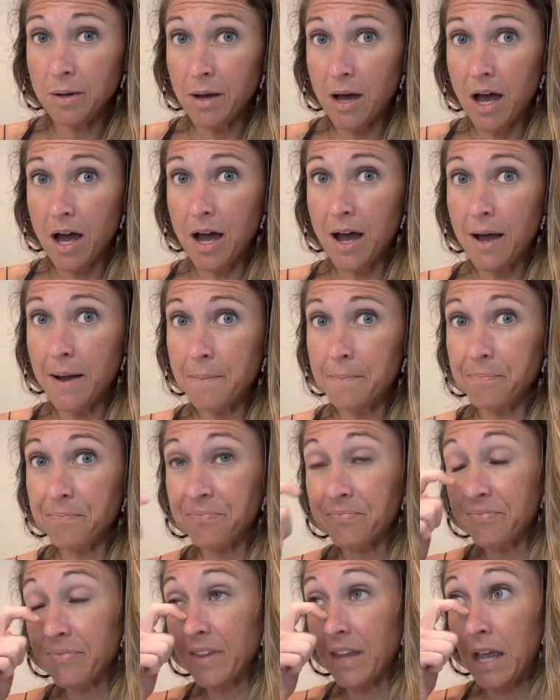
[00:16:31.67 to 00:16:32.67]

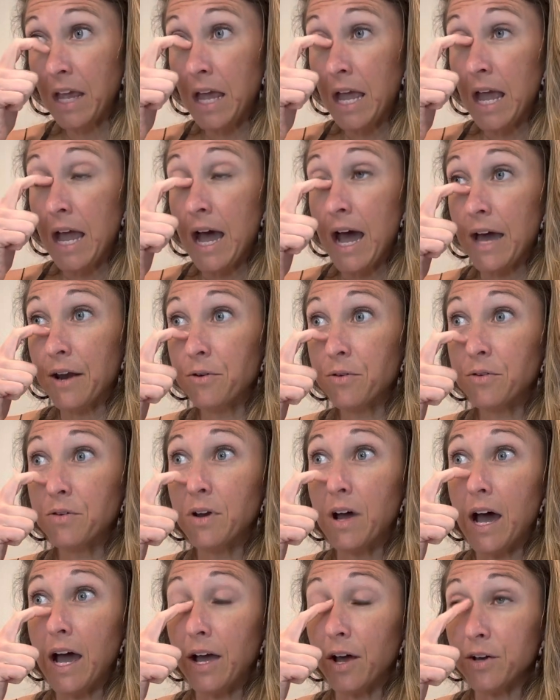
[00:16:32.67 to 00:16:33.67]

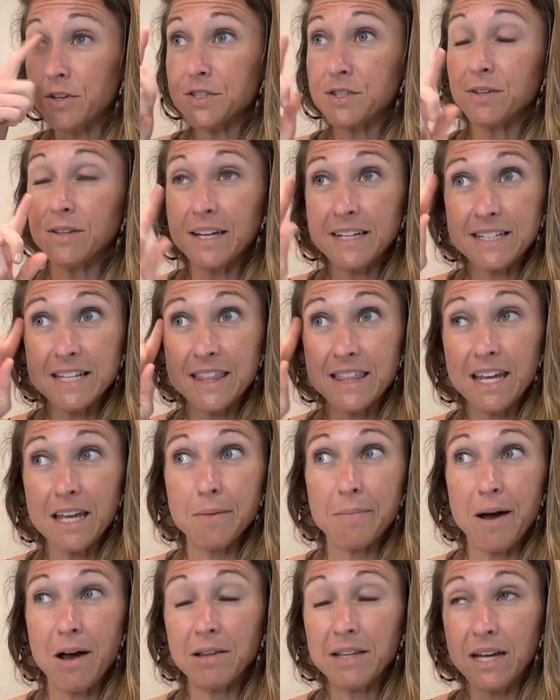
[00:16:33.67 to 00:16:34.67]
I also like to think
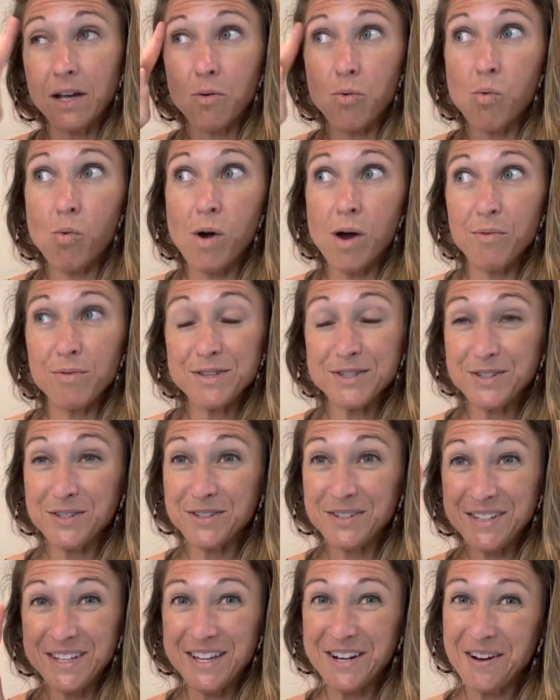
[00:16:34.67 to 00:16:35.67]
about like what was,
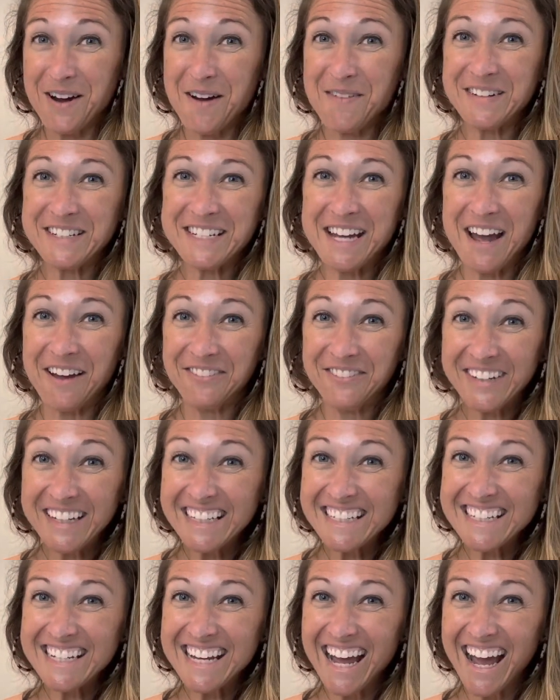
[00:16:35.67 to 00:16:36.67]
how much caffeine
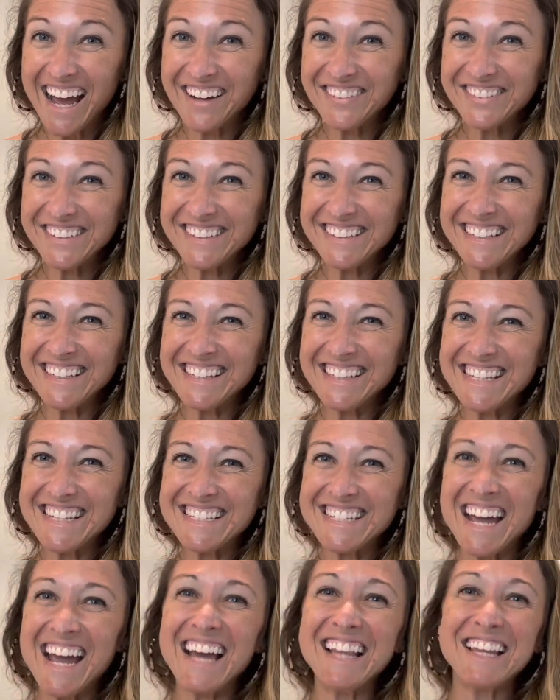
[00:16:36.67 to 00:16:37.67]
did I have early in the
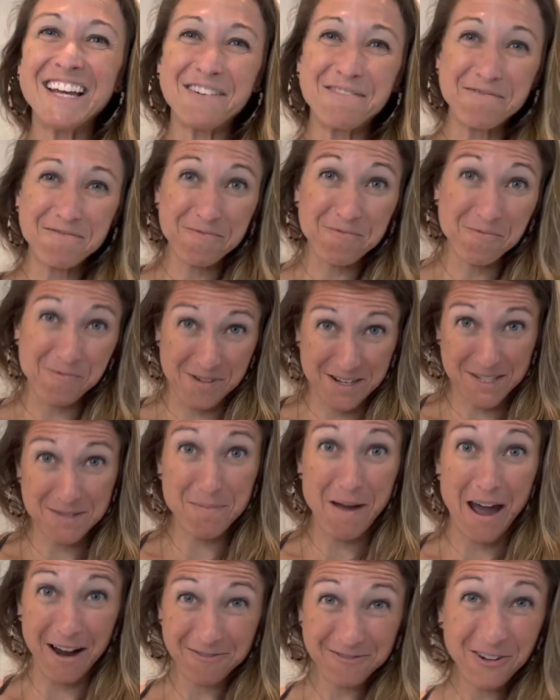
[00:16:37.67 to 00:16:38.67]
day? Like what's
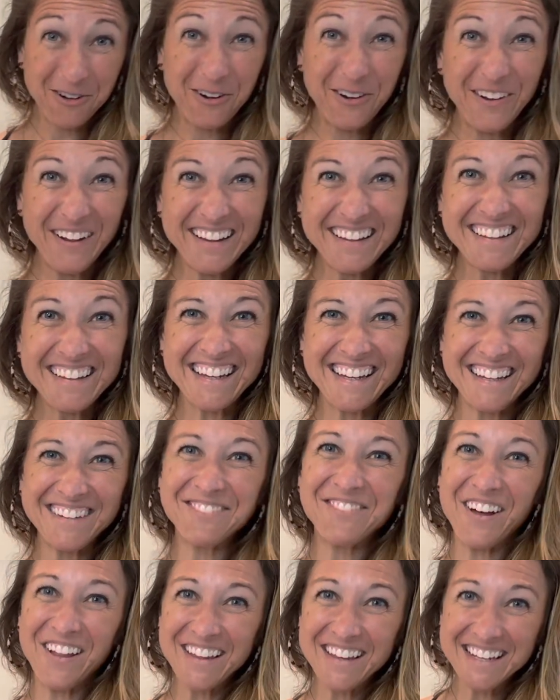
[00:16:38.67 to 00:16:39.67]
my role in
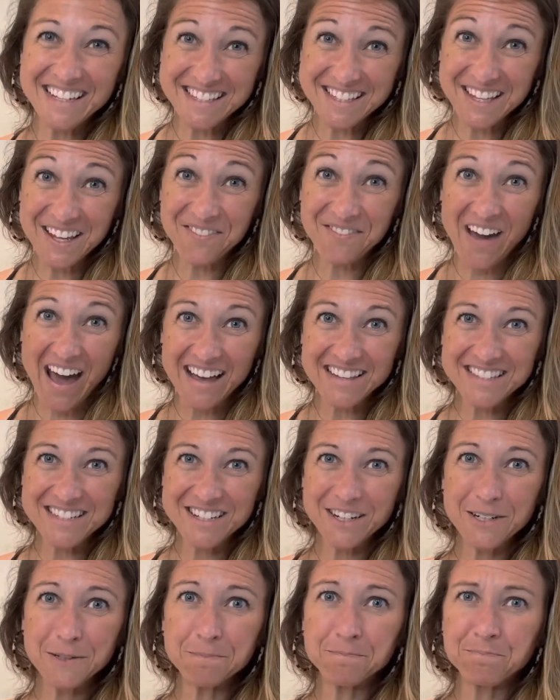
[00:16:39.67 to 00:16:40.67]
falling asleep
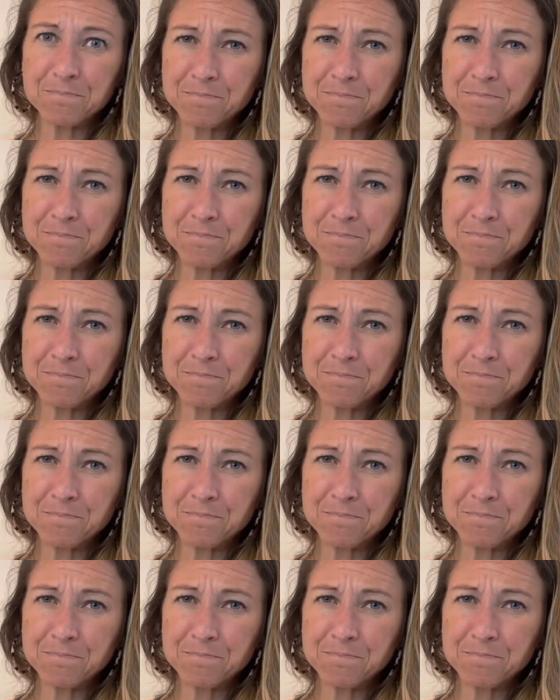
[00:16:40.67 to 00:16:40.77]
faster?